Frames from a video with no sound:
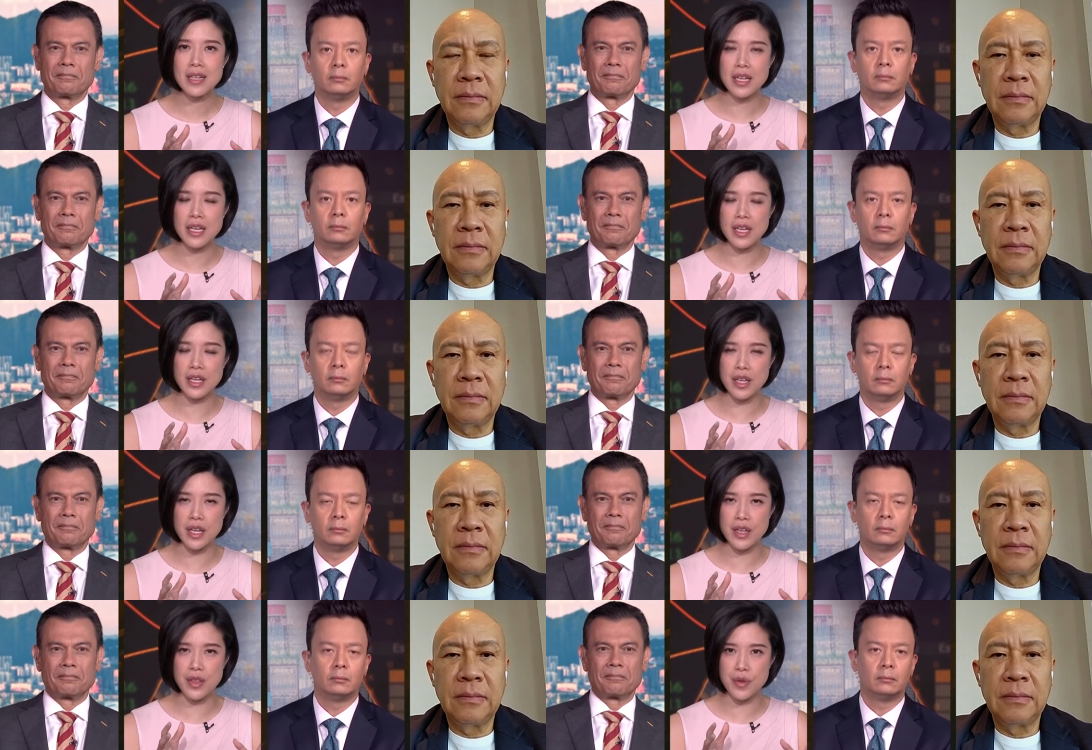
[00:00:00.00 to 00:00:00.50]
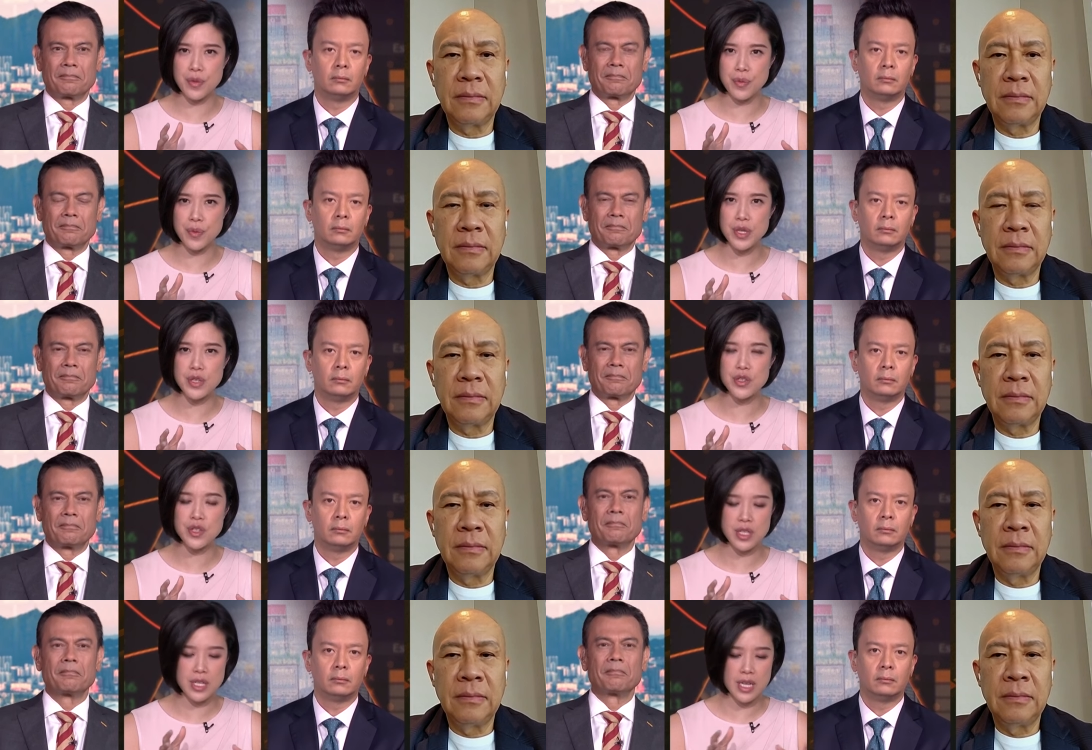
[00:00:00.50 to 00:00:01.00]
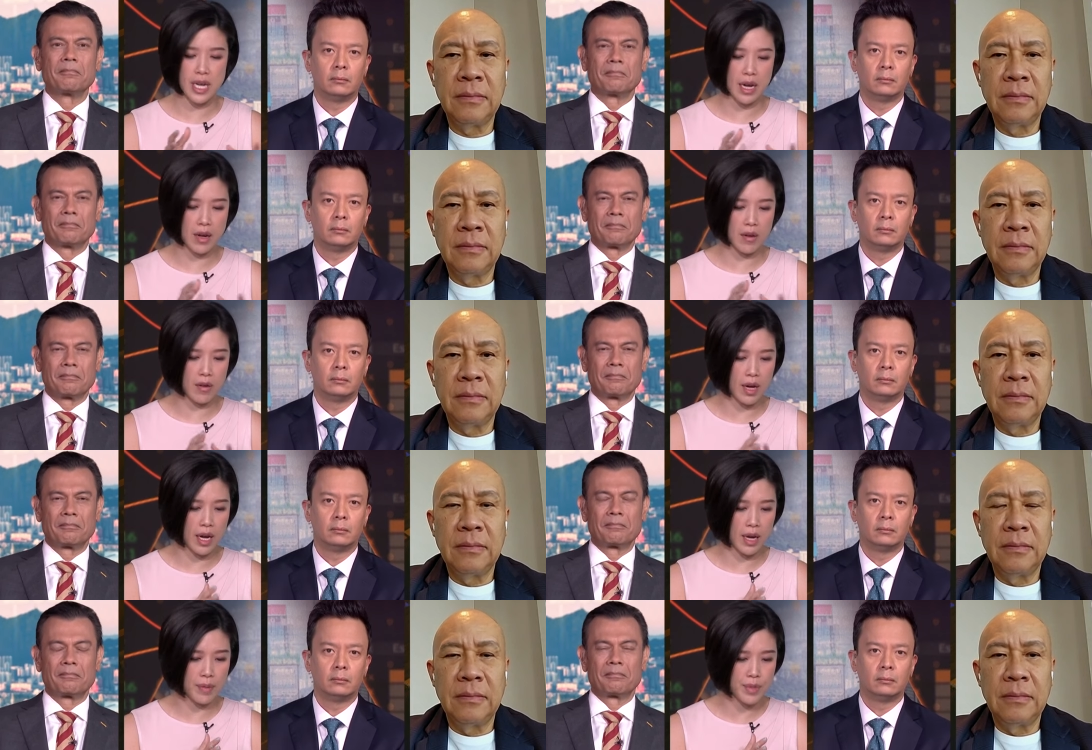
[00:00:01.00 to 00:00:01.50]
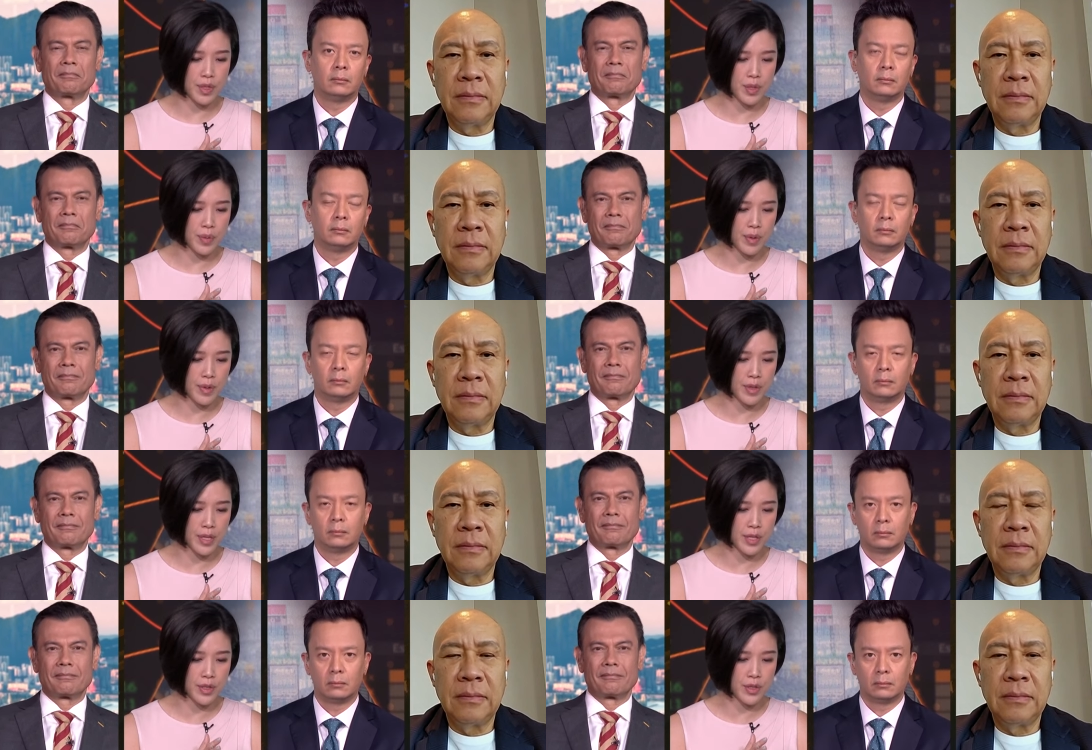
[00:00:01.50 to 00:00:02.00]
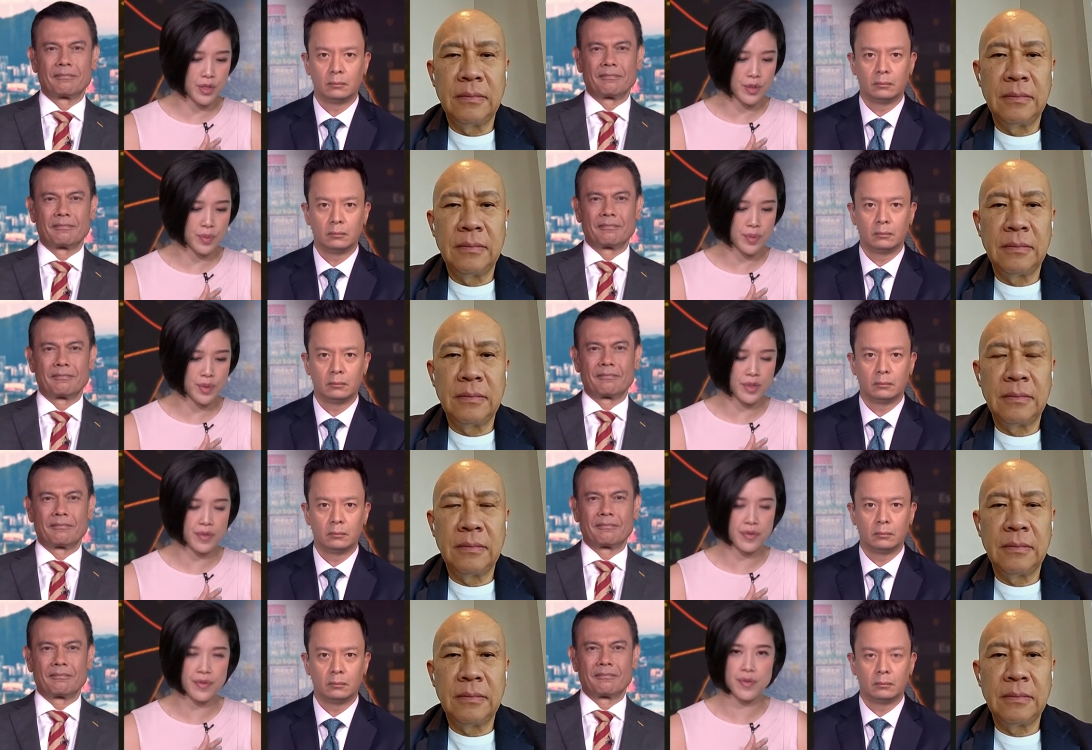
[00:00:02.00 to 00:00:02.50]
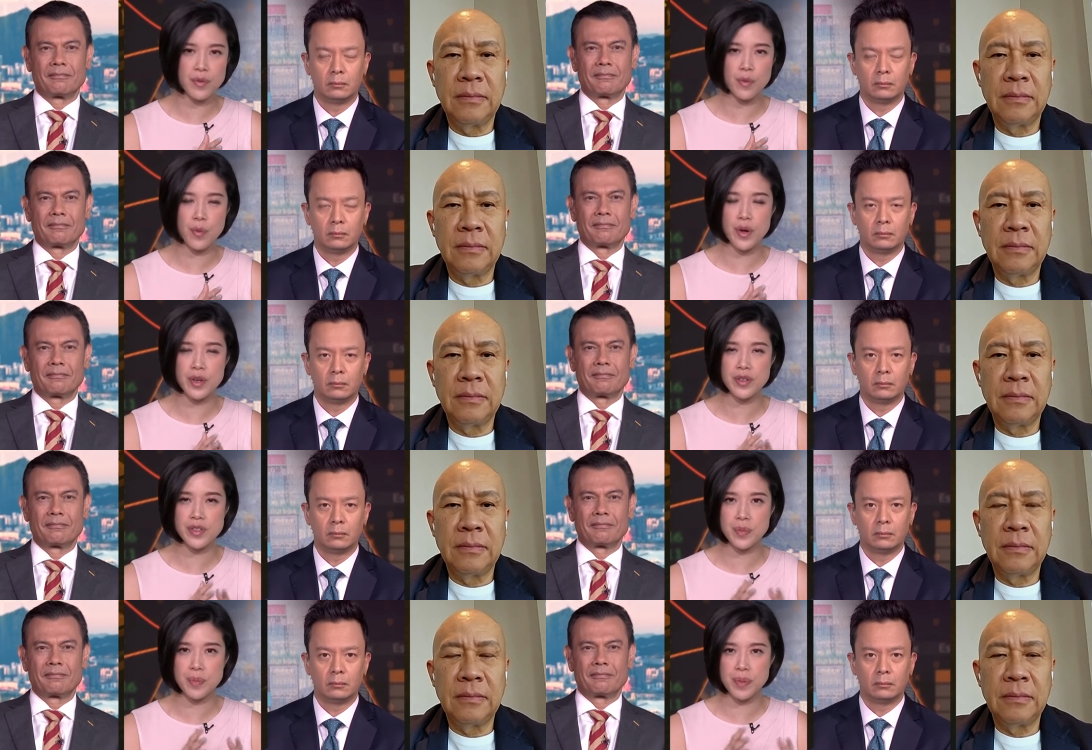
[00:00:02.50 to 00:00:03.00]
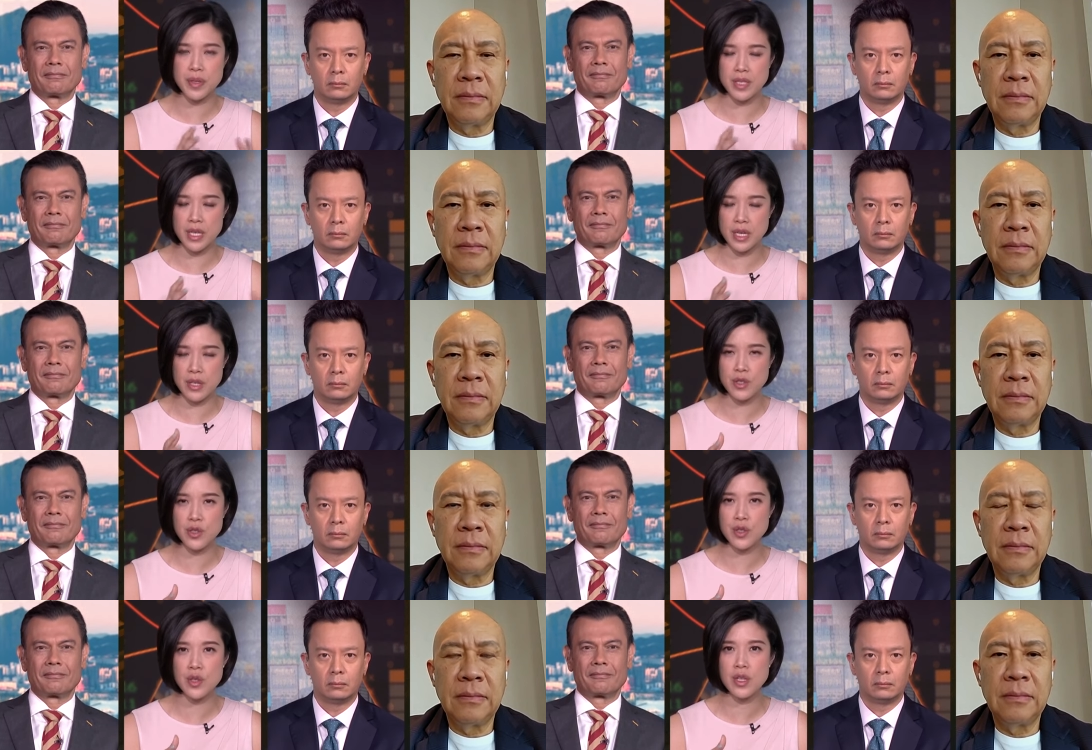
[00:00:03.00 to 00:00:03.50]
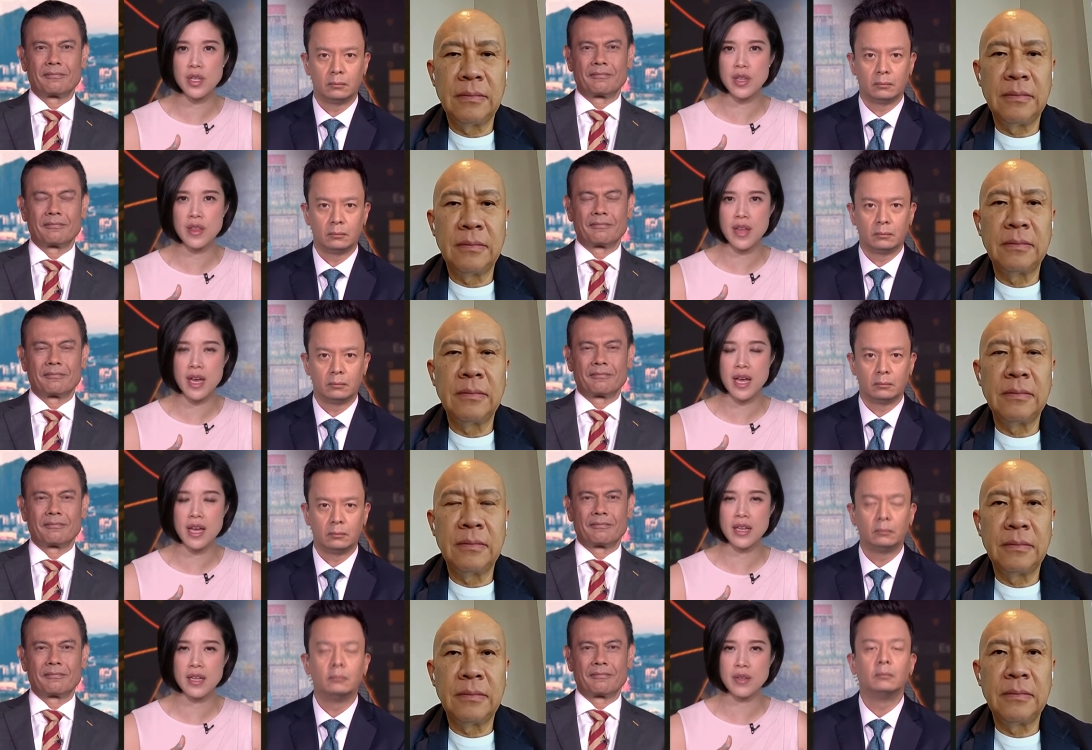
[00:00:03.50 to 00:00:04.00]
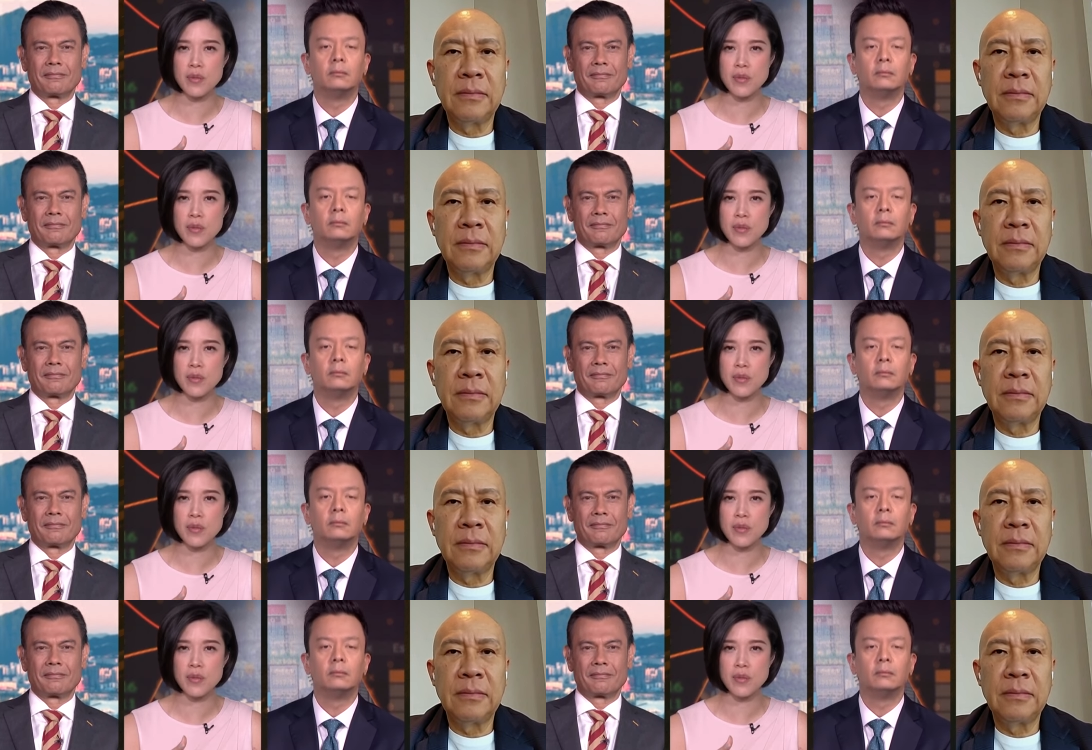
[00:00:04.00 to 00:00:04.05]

Speaker 1: in the region now. I'm just wondering, in terms of where's the potential in that,